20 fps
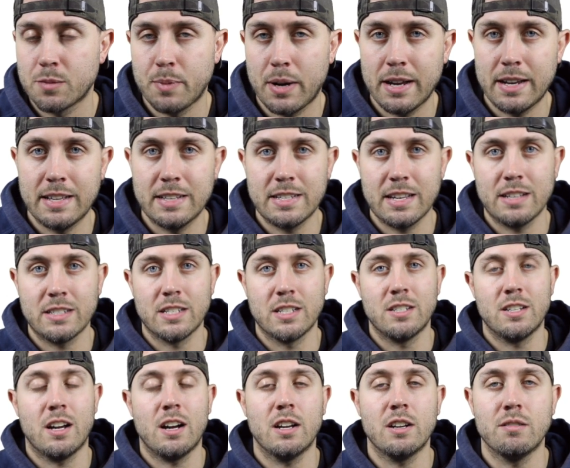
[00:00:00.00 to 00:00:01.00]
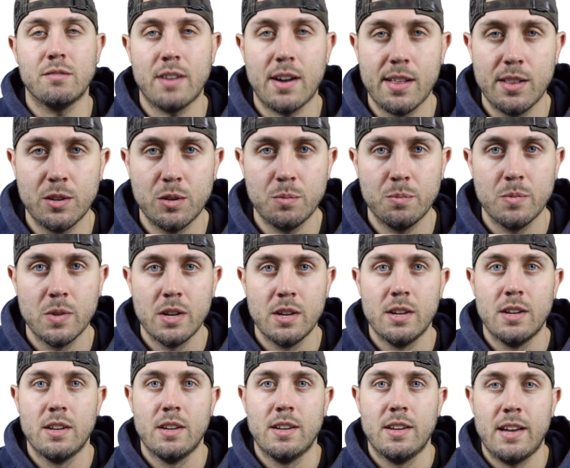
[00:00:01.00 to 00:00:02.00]
Binance has a ton of volume,
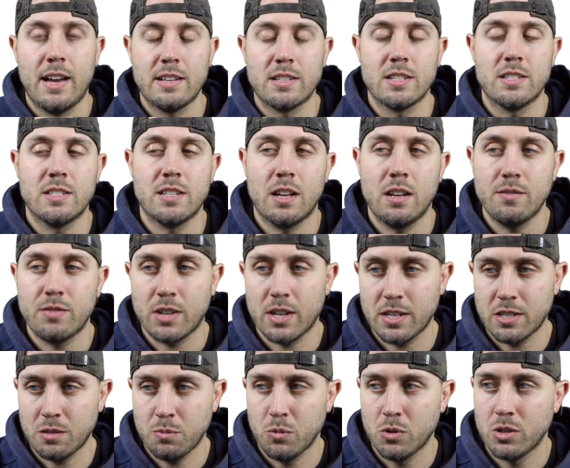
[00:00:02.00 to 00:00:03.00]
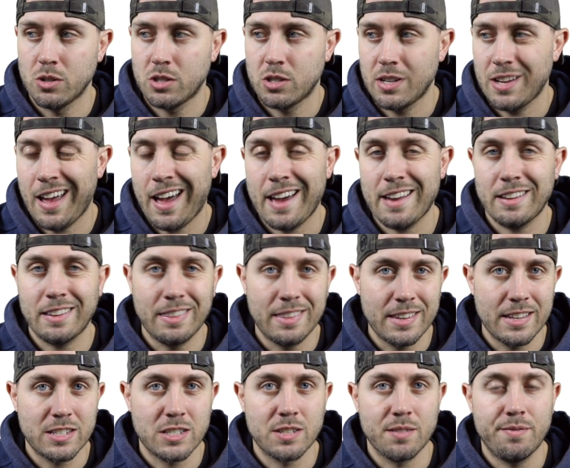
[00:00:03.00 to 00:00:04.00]
has a ton of customers. Adding
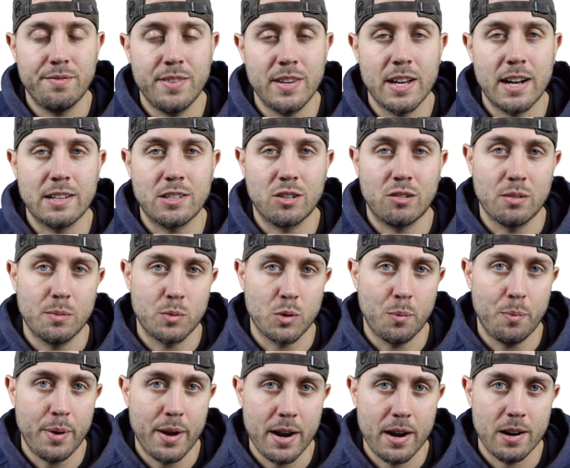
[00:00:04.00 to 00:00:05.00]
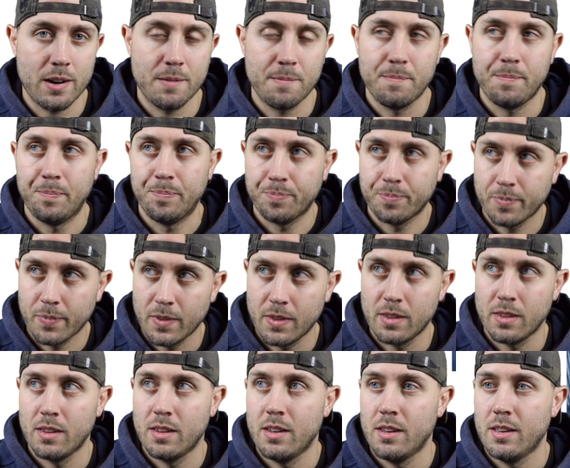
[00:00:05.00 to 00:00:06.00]
this fiat to crypto pair
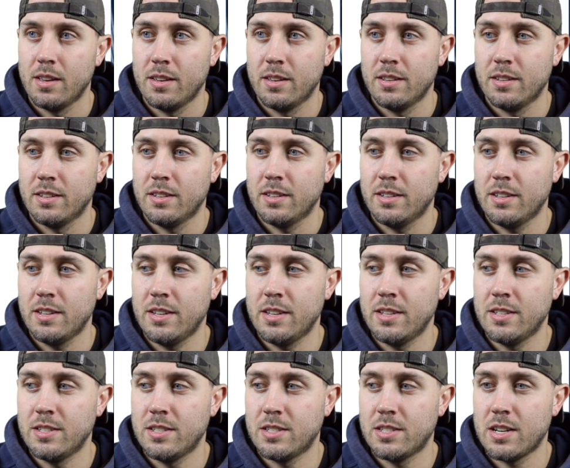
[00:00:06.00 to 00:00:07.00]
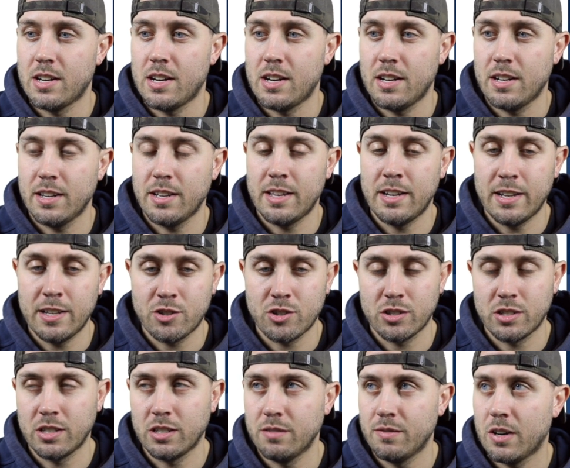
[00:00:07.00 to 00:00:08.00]
is an
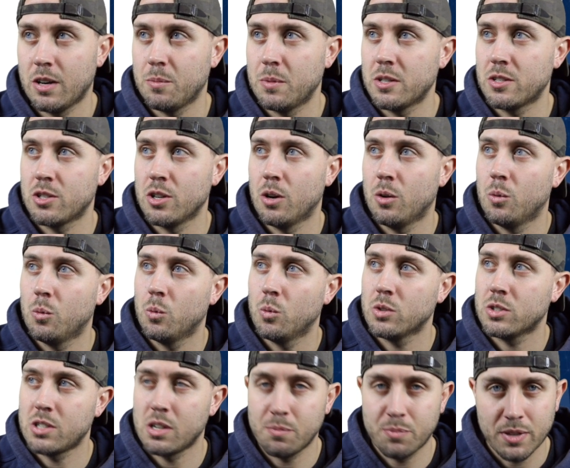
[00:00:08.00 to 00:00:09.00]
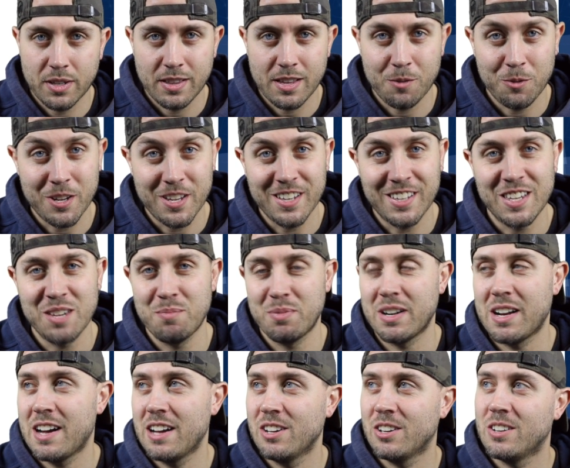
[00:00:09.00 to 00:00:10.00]
interesting development. So something that we can keep an
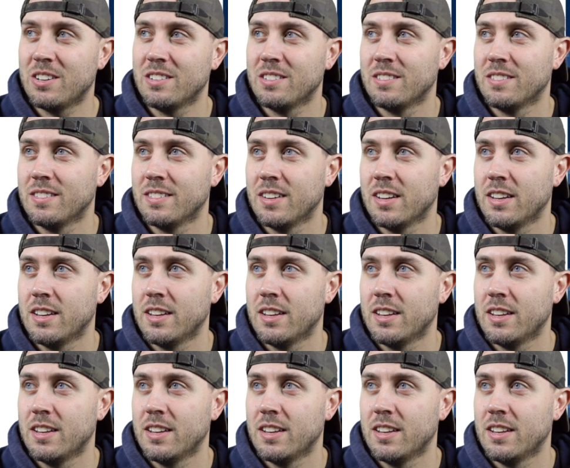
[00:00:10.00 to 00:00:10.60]
eye on.